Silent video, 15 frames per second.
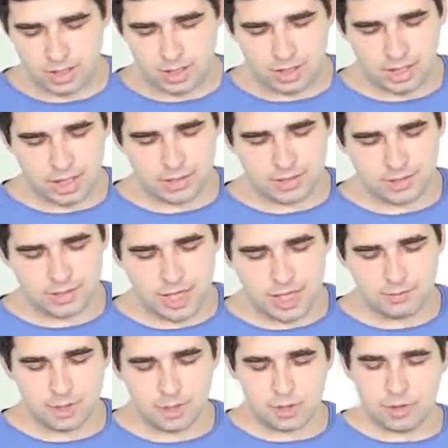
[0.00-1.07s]
And the
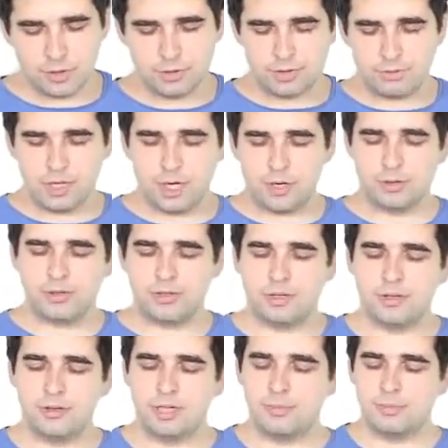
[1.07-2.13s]
same goes about
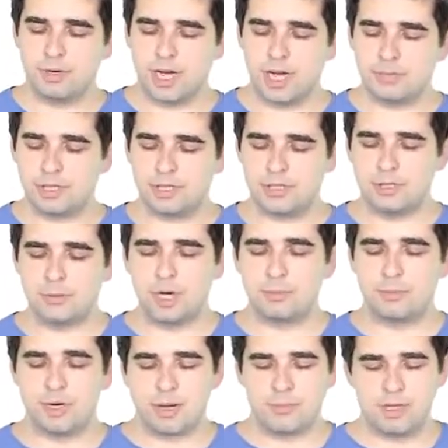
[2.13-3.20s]
C3 prime and C1
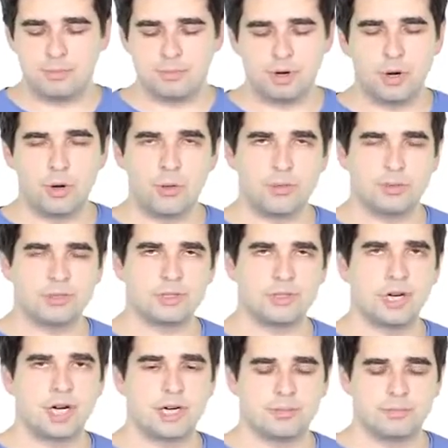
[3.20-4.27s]
prime. They both
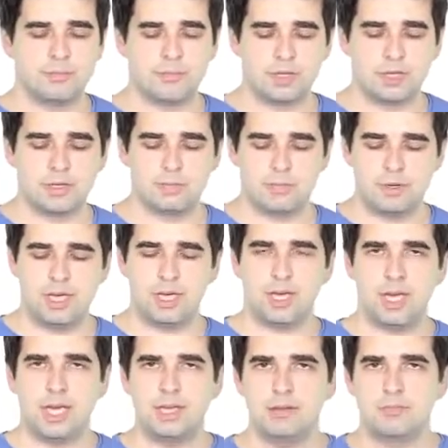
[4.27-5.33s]
start in
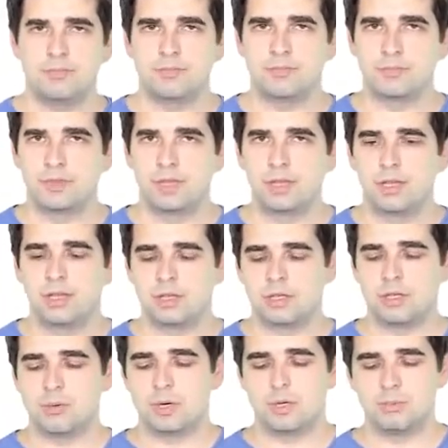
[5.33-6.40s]
BA.
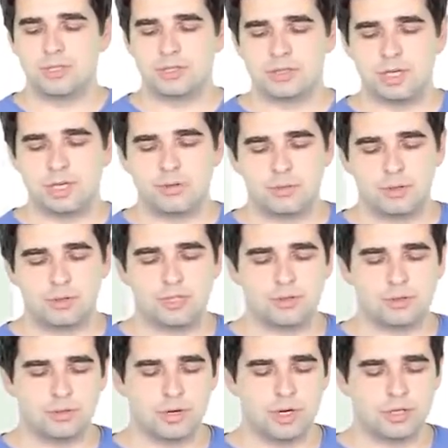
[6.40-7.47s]
So when we
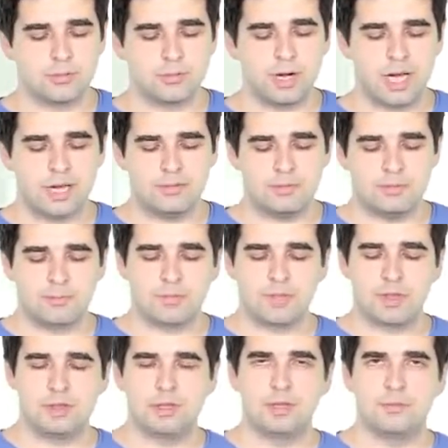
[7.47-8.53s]
sort by
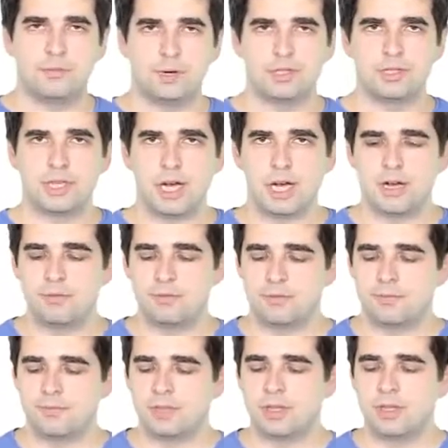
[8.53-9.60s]
the first half,
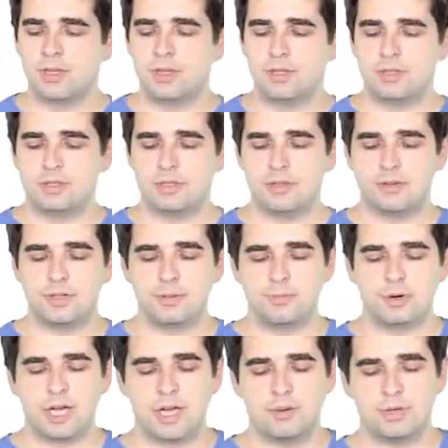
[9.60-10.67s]
C3
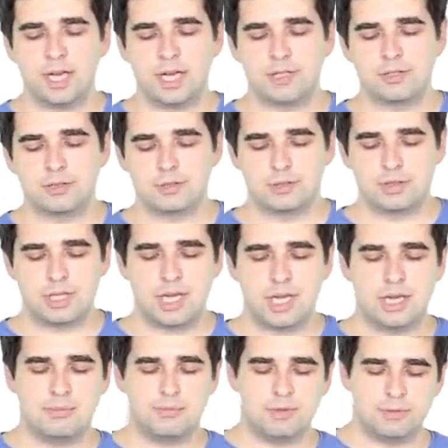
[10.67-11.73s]
prime has to
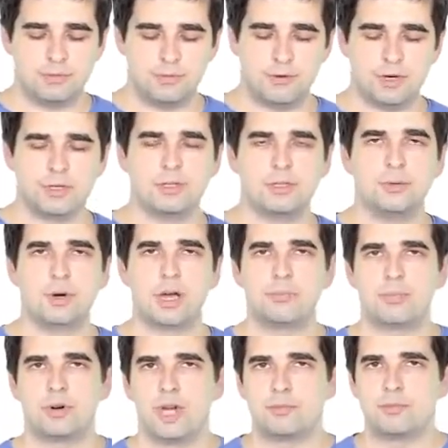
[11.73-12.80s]
stay before
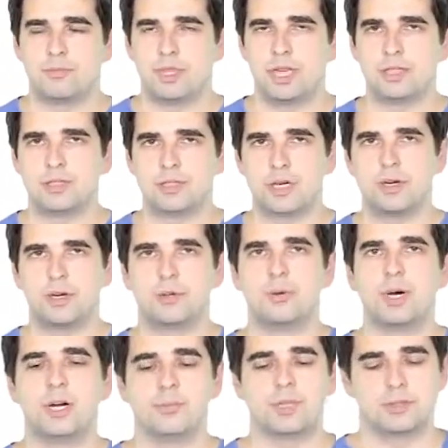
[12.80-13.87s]
C1 prime. That's our
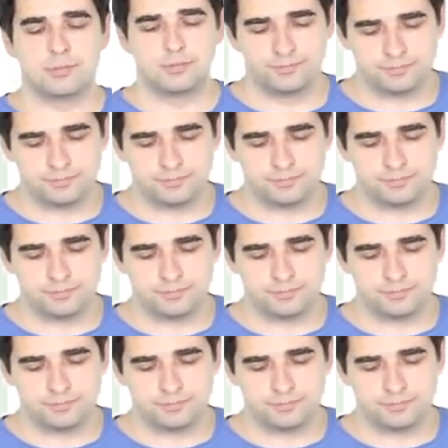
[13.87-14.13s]
requirement.